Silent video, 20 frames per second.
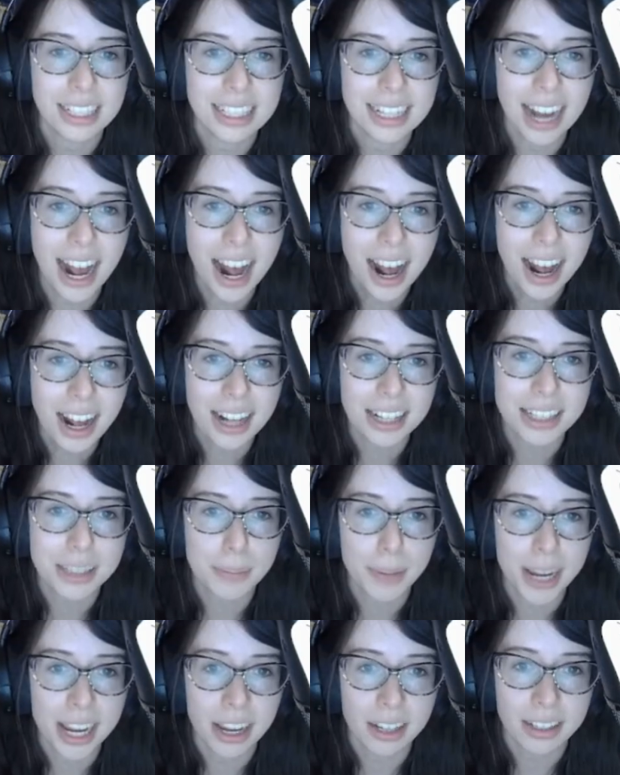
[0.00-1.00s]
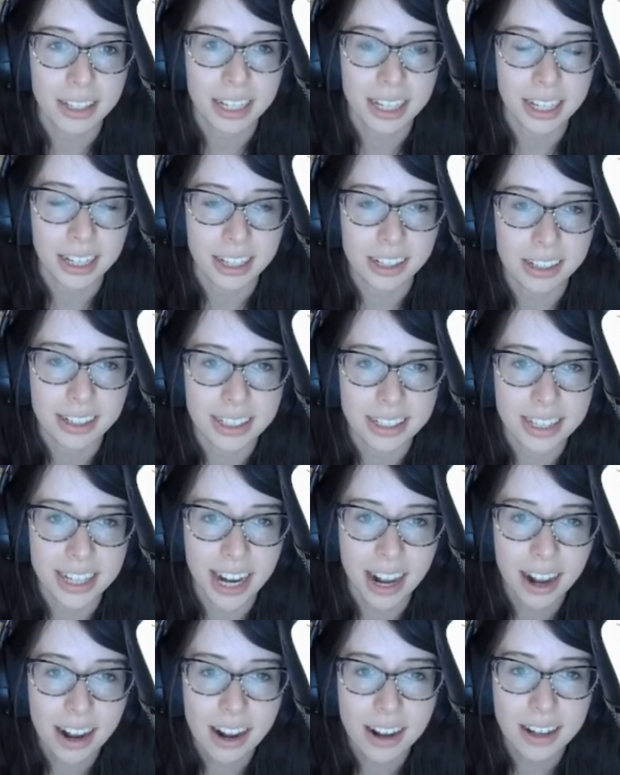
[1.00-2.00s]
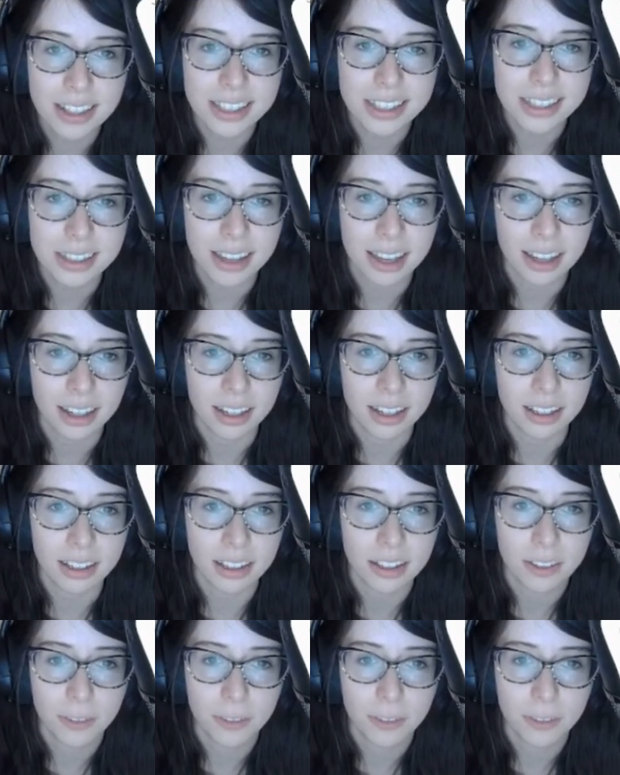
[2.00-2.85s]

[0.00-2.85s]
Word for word: yes, pancake. Yes, king.